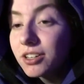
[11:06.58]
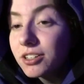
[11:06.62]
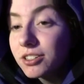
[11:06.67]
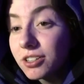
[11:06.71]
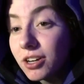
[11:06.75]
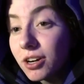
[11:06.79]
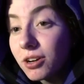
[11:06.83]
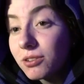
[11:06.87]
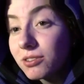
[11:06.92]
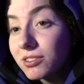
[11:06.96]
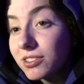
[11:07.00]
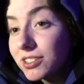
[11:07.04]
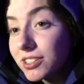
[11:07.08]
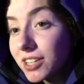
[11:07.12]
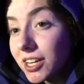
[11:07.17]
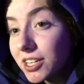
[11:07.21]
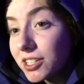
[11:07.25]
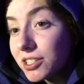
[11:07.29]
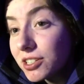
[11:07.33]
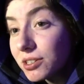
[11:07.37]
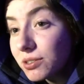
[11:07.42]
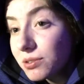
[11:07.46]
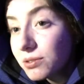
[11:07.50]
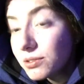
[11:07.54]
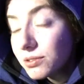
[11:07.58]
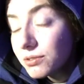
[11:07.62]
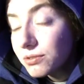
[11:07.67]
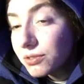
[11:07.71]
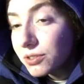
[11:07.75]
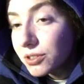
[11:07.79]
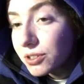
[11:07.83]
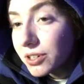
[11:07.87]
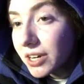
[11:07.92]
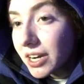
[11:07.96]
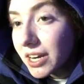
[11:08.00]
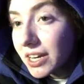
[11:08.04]
So stay tuned
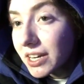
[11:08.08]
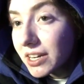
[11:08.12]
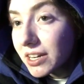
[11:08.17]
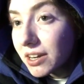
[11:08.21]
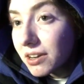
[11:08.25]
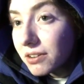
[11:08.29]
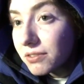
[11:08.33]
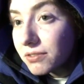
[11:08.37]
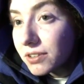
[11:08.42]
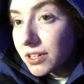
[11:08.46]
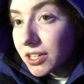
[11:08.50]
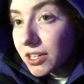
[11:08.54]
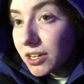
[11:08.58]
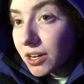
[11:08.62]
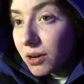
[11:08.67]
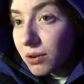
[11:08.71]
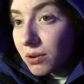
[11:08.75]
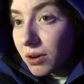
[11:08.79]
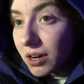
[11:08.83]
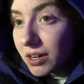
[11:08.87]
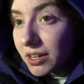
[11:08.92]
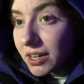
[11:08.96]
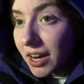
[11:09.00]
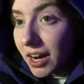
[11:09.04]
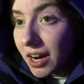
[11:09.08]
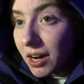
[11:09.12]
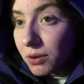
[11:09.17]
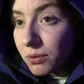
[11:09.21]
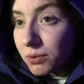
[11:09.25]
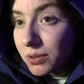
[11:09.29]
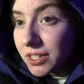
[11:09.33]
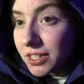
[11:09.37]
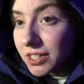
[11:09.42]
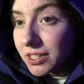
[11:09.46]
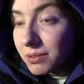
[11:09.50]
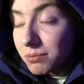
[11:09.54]
for a video on how
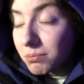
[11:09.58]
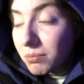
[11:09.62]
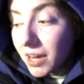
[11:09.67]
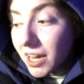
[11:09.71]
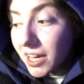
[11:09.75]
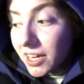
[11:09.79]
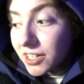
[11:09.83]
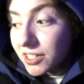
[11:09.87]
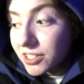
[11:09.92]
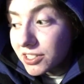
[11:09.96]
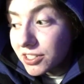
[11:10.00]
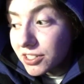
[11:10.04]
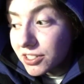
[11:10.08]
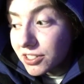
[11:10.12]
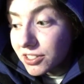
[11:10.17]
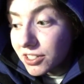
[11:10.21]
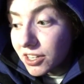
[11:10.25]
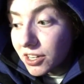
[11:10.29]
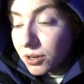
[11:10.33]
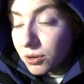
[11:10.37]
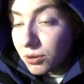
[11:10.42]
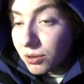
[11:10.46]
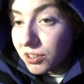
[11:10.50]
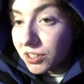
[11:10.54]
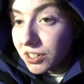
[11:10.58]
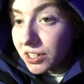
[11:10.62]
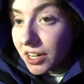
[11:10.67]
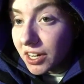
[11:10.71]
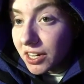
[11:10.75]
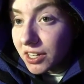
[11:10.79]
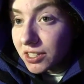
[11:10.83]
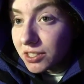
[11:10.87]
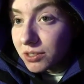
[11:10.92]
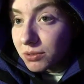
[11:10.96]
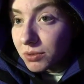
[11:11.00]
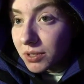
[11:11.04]
we manage to stay
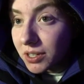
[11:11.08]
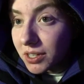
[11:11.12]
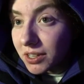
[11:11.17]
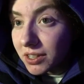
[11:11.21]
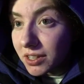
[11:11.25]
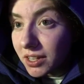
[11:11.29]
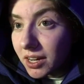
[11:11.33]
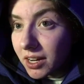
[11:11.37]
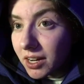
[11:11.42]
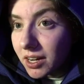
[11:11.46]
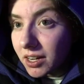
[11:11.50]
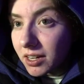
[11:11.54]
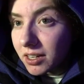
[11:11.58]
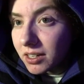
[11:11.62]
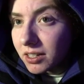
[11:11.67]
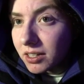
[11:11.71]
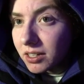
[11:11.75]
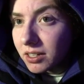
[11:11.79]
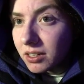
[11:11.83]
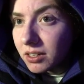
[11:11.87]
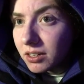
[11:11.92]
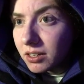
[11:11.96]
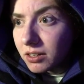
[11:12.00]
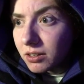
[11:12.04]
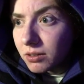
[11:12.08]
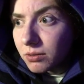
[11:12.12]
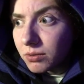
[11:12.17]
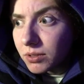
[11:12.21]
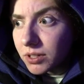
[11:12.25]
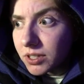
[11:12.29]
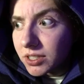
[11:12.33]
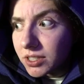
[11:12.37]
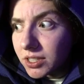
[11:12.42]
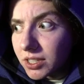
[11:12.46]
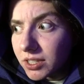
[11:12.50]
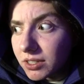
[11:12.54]
organized with
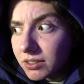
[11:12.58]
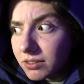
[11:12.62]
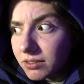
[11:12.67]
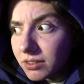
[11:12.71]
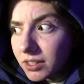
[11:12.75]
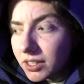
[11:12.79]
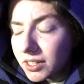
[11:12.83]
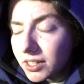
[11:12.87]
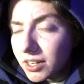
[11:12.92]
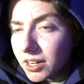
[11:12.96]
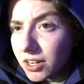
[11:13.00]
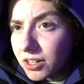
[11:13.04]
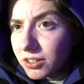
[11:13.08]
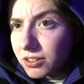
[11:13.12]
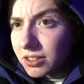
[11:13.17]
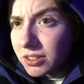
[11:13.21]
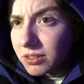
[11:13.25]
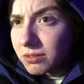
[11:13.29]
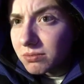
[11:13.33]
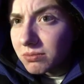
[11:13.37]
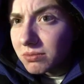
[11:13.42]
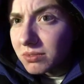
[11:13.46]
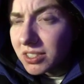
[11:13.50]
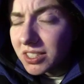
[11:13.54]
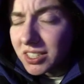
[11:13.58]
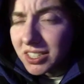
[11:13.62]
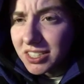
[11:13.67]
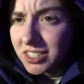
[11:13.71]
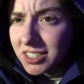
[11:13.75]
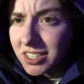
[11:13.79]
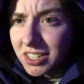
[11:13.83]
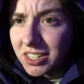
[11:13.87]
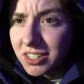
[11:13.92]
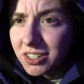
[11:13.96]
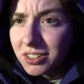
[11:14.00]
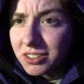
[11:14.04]
what is it, like
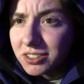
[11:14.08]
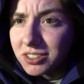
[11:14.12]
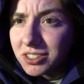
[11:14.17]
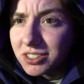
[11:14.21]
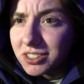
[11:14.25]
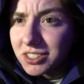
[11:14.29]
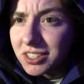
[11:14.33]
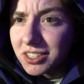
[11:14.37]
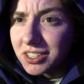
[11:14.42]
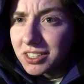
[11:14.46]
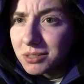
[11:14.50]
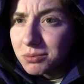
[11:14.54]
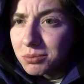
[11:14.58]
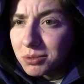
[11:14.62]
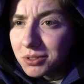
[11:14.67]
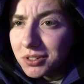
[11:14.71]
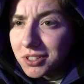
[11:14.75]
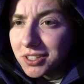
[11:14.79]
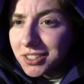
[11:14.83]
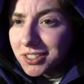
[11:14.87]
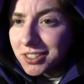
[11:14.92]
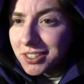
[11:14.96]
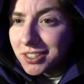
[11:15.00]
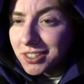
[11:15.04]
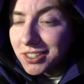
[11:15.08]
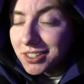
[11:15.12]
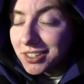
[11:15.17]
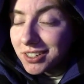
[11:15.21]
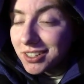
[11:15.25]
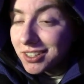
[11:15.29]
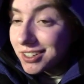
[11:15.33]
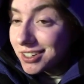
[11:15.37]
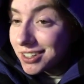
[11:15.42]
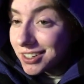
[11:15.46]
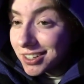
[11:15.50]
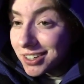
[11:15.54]
116 altars at this point.
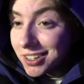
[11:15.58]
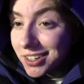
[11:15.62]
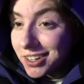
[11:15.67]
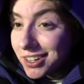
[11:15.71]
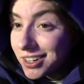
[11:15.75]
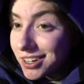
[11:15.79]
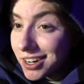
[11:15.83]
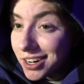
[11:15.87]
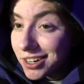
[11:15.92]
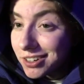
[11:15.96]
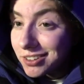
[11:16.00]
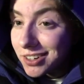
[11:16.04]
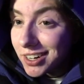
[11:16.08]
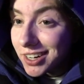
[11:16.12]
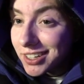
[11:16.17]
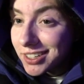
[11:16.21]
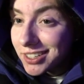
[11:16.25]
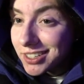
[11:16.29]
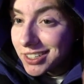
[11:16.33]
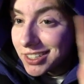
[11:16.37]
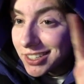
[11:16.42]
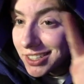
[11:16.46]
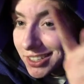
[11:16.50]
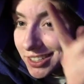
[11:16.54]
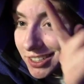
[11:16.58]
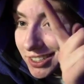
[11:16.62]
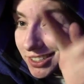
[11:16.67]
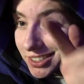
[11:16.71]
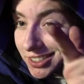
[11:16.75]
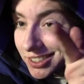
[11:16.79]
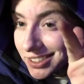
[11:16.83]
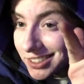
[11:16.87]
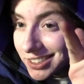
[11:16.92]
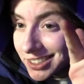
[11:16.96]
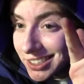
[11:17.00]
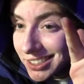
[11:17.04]
All right,
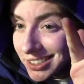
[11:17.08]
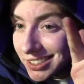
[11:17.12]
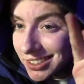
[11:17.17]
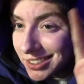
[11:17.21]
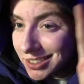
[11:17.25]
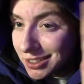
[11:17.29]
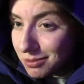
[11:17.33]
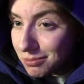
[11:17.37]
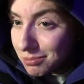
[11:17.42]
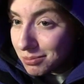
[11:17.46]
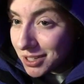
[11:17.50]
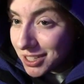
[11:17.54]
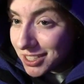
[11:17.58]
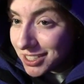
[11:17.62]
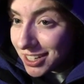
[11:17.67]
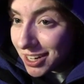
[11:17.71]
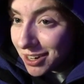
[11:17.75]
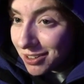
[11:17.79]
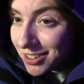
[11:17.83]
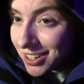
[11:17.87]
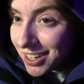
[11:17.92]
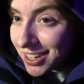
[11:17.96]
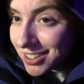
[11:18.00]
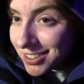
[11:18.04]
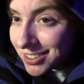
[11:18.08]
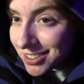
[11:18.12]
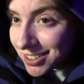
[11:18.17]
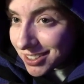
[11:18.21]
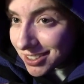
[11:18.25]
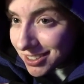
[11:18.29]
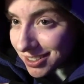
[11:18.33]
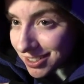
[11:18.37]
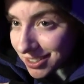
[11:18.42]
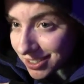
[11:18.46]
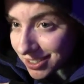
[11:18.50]
peace out, guys.